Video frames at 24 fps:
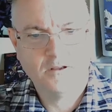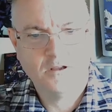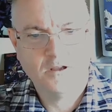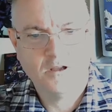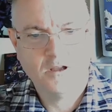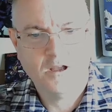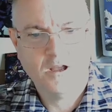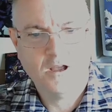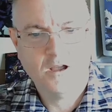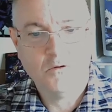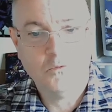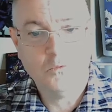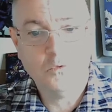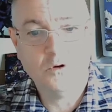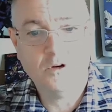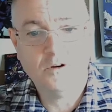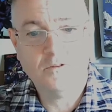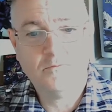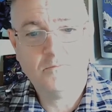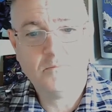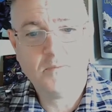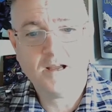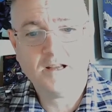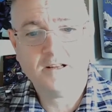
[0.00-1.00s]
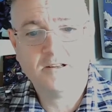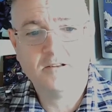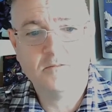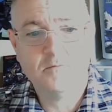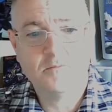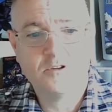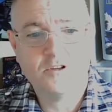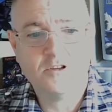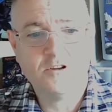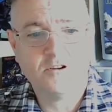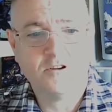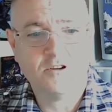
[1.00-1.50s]
One of Magnum's
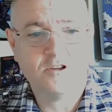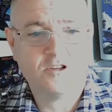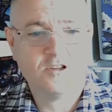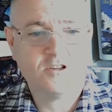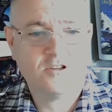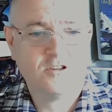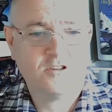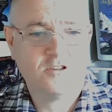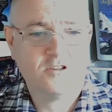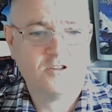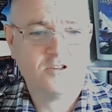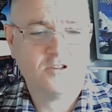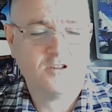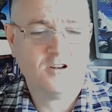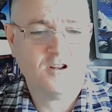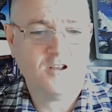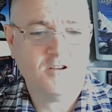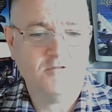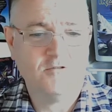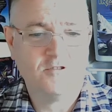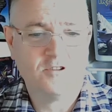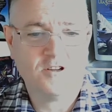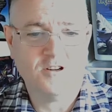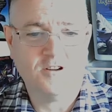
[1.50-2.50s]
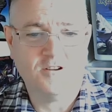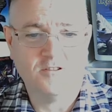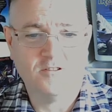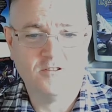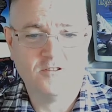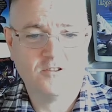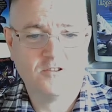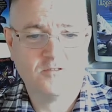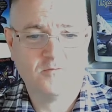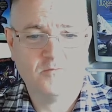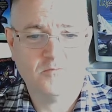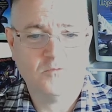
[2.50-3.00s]
nice slow
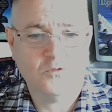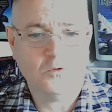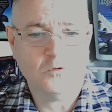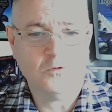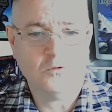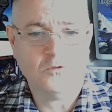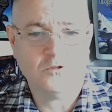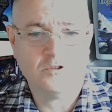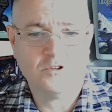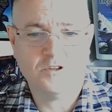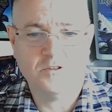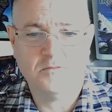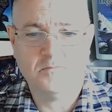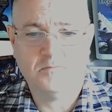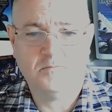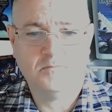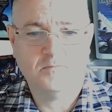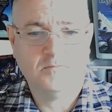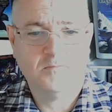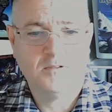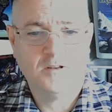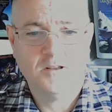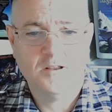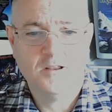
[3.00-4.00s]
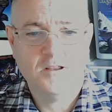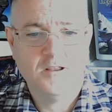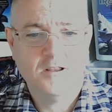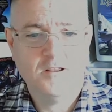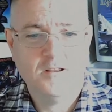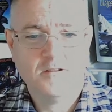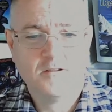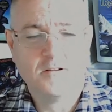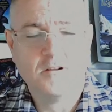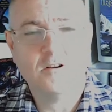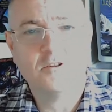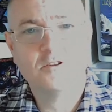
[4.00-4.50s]
songs. Awesome.
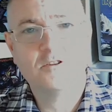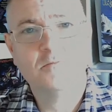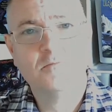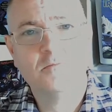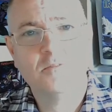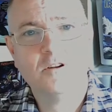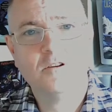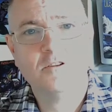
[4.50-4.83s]
Got some nice